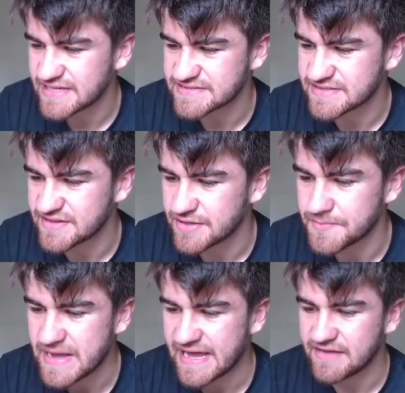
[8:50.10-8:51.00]
isn't the
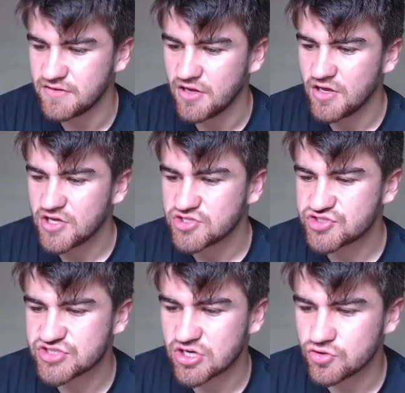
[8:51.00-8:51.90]
man.
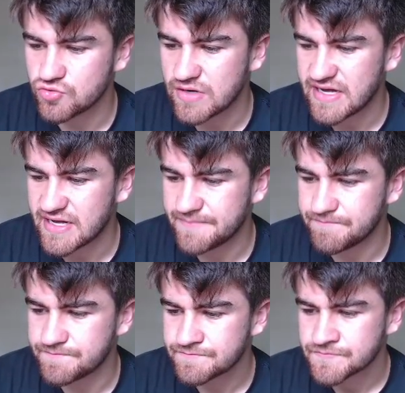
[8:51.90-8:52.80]
So
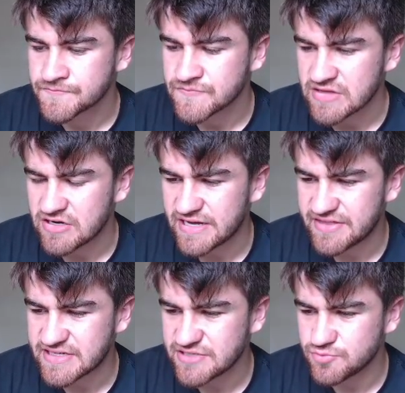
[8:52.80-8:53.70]
I
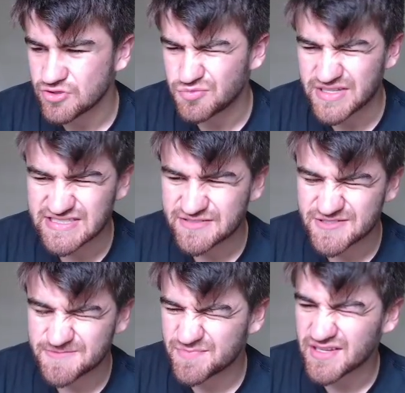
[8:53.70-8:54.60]
think he will be
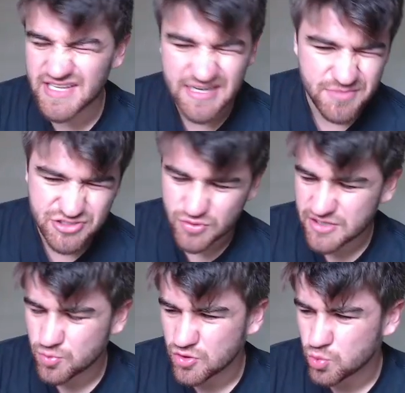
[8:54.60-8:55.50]
splitting
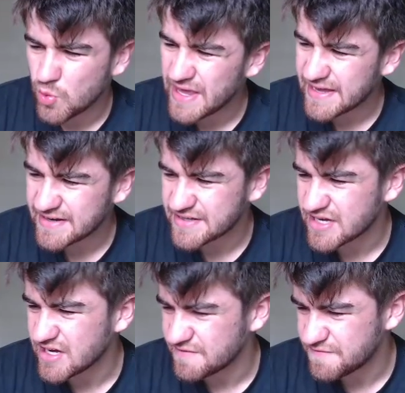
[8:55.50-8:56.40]
between wing and
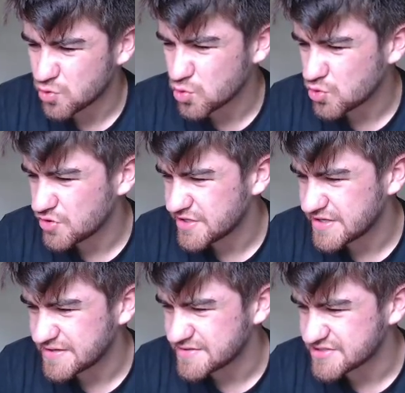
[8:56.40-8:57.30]
half forward,
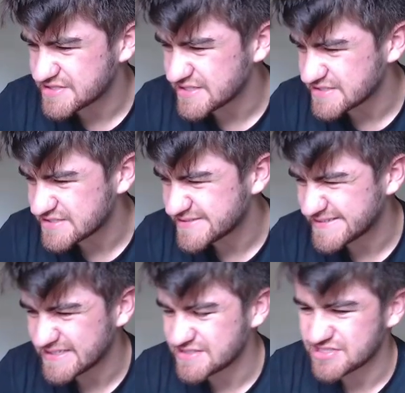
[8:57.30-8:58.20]
and just this,
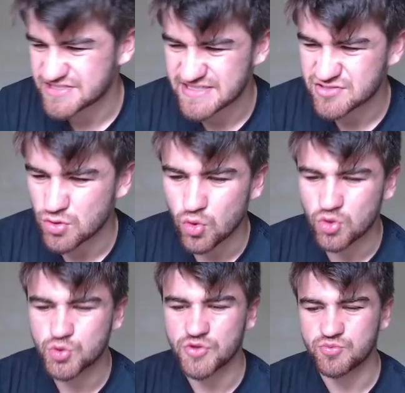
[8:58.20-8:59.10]
it's just this
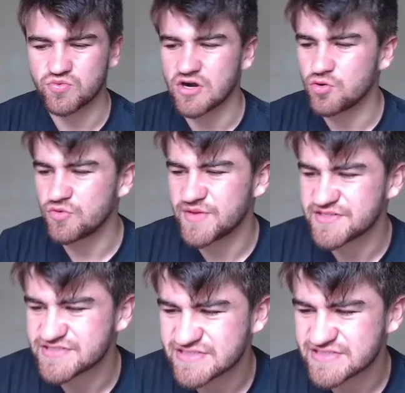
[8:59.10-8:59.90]
awkward role that